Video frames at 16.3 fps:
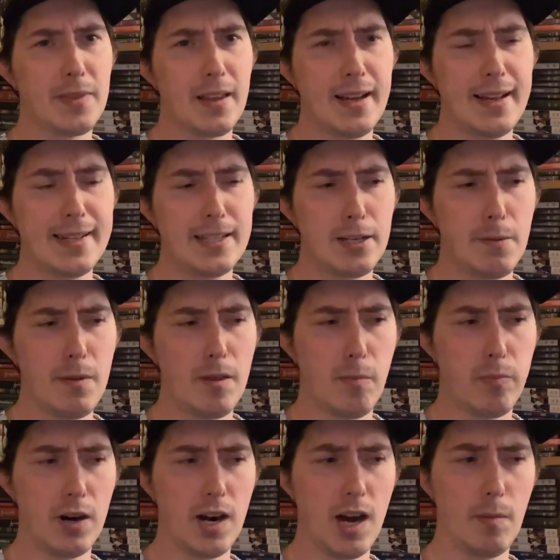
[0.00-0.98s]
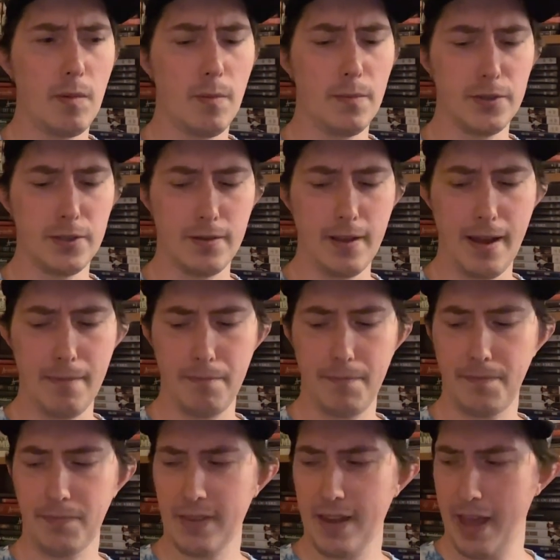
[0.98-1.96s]
and some of the problems that
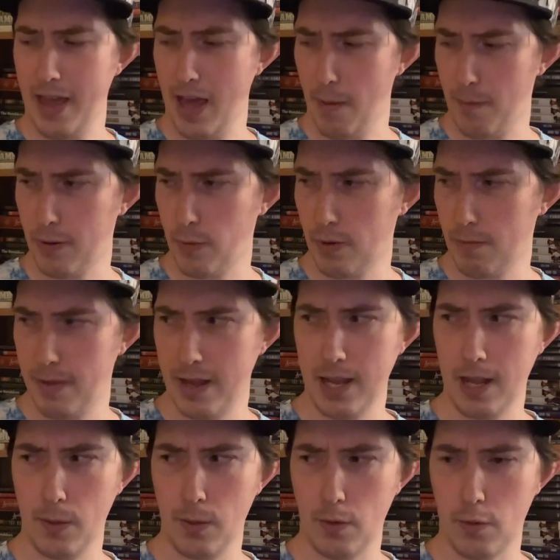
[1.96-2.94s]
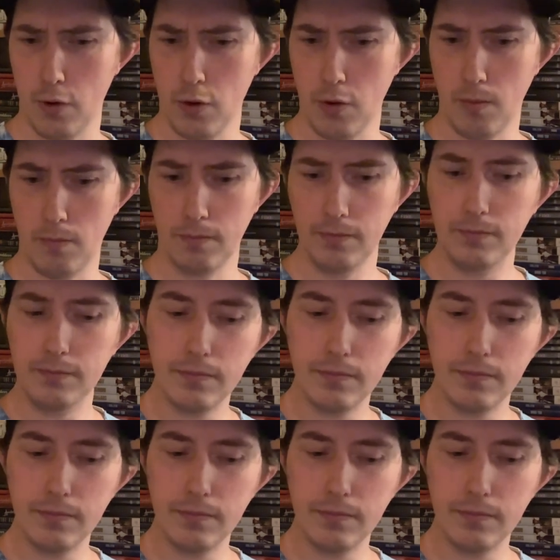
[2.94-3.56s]
happened when making The Room.